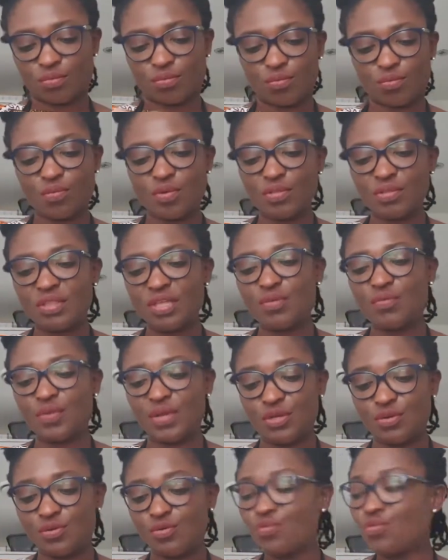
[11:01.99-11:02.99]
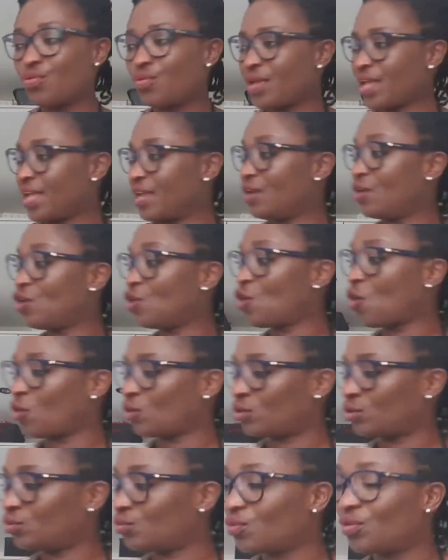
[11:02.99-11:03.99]
one thing we do a
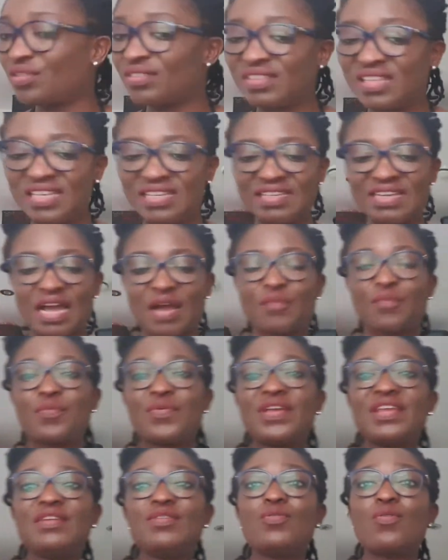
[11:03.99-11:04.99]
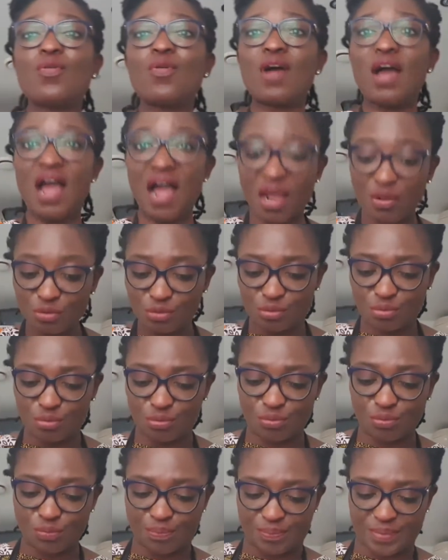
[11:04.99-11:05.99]
lot, one thing that we know how to
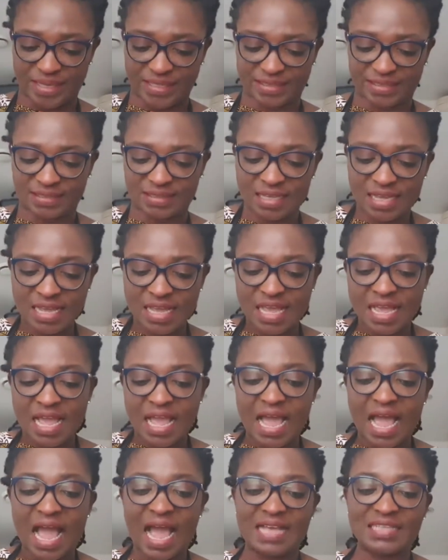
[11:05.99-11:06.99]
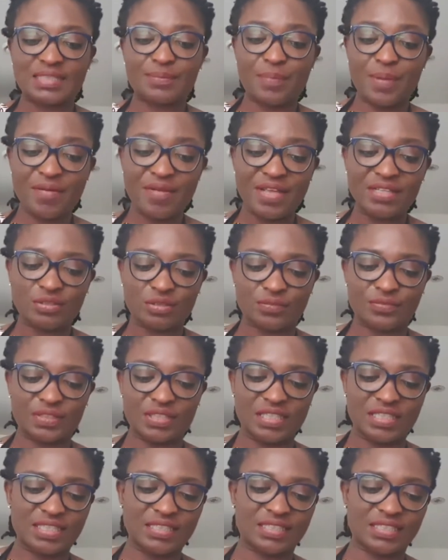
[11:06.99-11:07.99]
do best as parents of
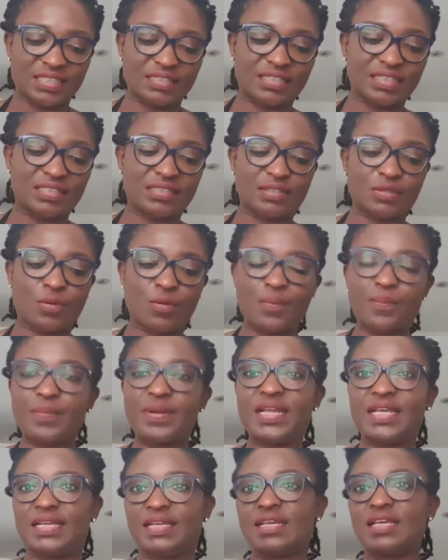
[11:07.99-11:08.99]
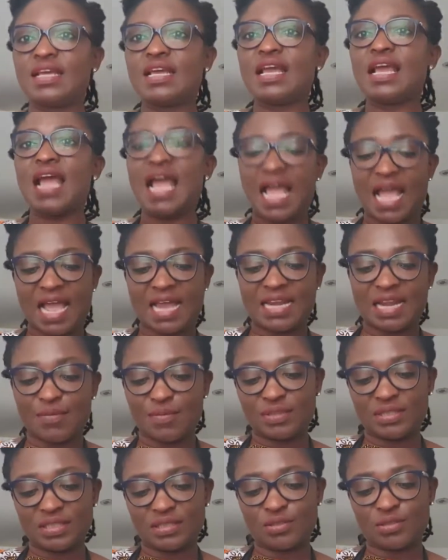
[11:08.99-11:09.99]
teenagers is complain. And there
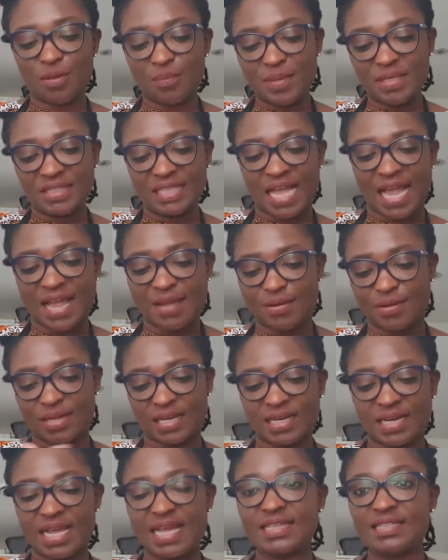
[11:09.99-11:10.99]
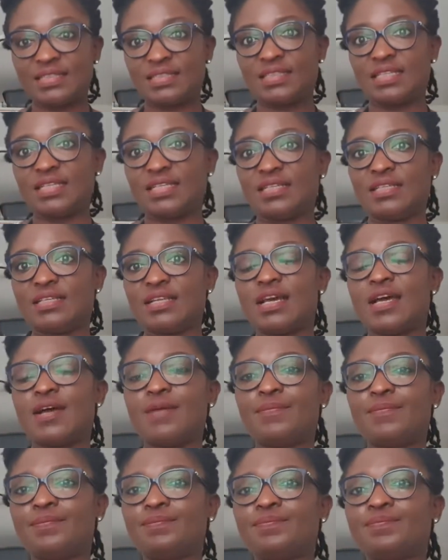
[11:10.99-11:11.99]
was a summit I organized
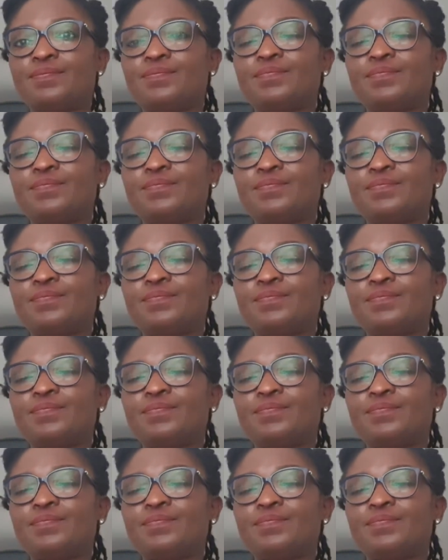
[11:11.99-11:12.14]
in